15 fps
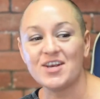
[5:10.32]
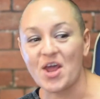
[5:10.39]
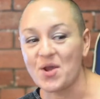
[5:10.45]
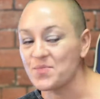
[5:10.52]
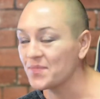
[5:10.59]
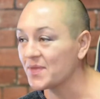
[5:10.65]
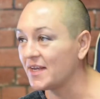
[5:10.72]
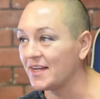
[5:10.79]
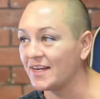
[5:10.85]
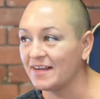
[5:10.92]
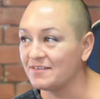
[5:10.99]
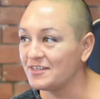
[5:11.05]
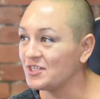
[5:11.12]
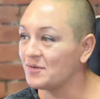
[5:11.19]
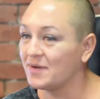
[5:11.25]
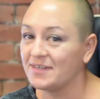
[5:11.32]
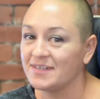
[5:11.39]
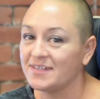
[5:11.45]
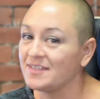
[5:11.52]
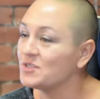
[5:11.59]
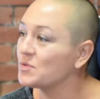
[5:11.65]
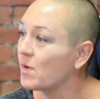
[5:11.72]
No, and I never do
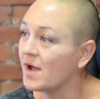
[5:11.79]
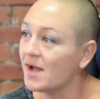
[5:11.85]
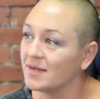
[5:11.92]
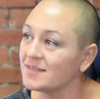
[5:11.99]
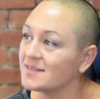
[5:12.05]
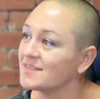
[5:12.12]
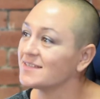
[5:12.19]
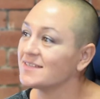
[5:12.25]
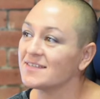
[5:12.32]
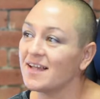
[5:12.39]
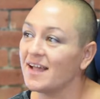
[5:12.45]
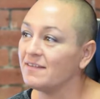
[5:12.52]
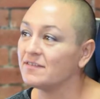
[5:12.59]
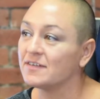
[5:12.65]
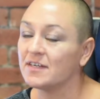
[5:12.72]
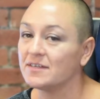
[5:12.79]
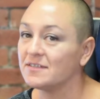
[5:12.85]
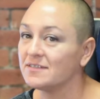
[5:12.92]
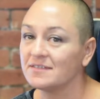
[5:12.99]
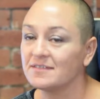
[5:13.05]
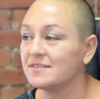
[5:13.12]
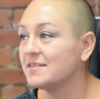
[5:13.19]
anything twice, ever.
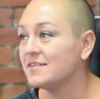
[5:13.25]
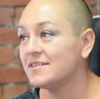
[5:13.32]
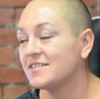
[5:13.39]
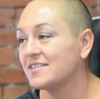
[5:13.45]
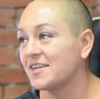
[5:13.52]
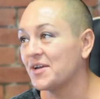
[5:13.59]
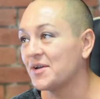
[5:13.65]
So.